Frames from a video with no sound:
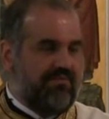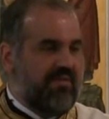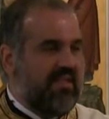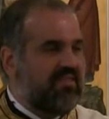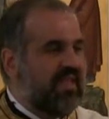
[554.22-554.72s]
A
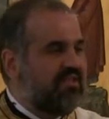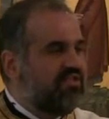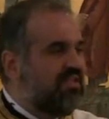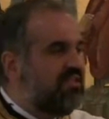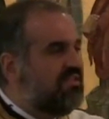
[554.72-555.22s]
faith
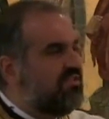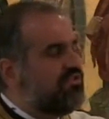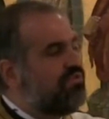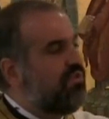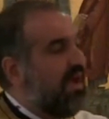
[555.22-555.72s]
that
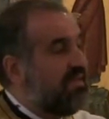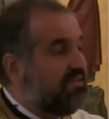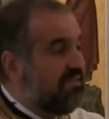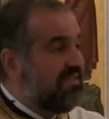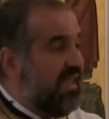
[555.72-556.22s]
Jesus
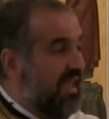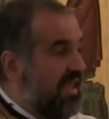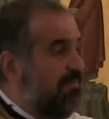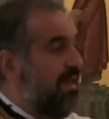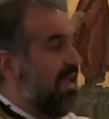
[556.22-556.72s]
Christ
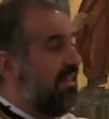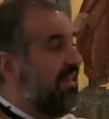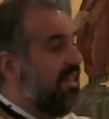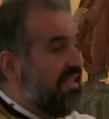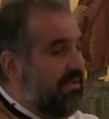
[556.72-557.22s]
came
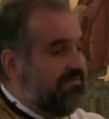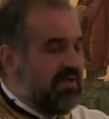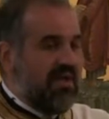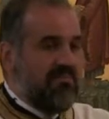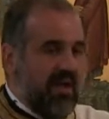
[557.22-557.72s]
and
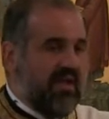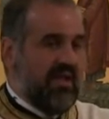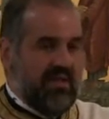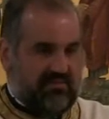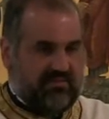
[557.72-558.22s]
lived
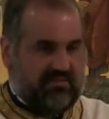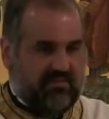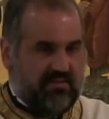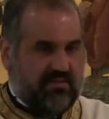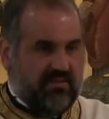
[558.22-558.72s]
among
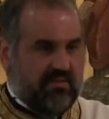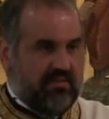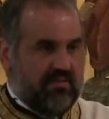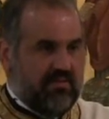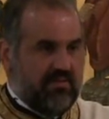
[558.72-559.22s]
us
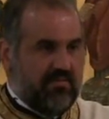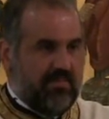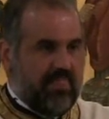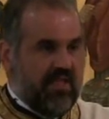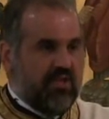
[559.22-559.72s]

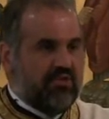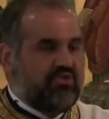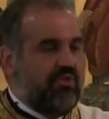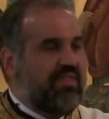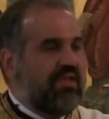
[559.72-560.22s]

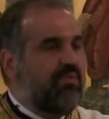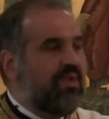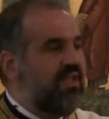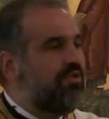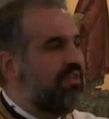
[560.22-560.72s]
so that
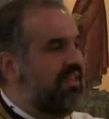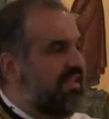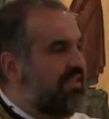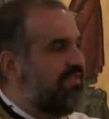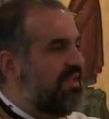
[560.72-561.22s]
we could
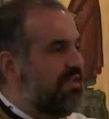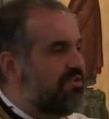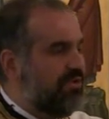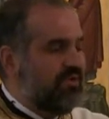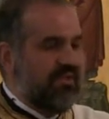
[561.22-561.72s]
live
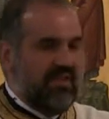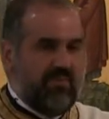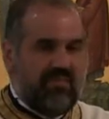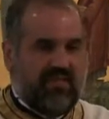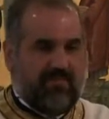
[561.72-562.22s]
eternally
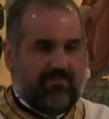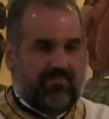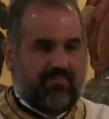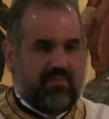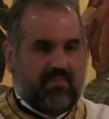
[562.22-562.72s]
with
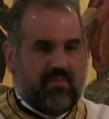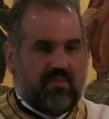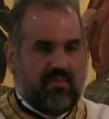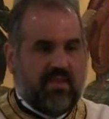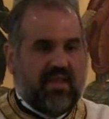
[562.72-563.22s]
Him.
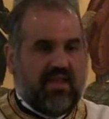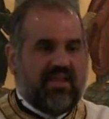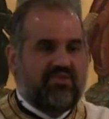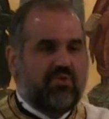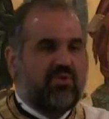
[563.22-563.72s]

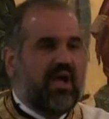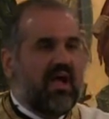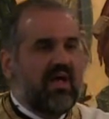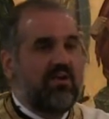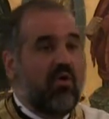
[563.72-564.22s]
He took
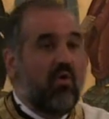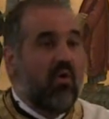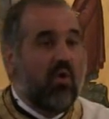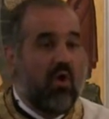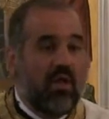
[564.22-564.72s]
on
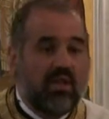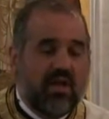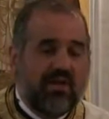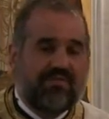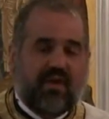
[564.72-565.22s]

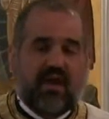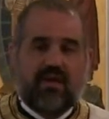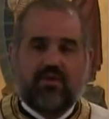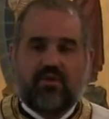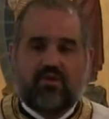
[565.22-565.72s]
all of
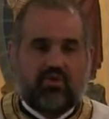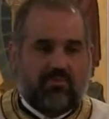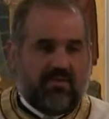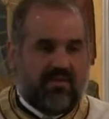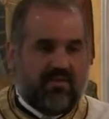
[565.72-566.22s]
our
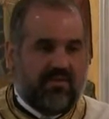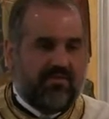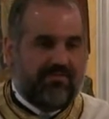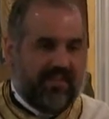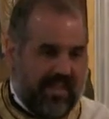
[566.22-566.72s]

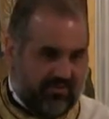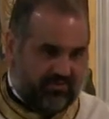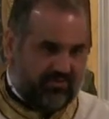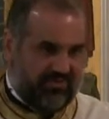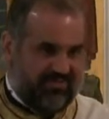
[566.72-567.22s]
human
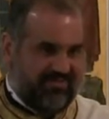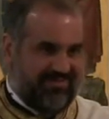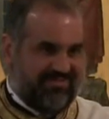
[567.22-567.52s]
flesh.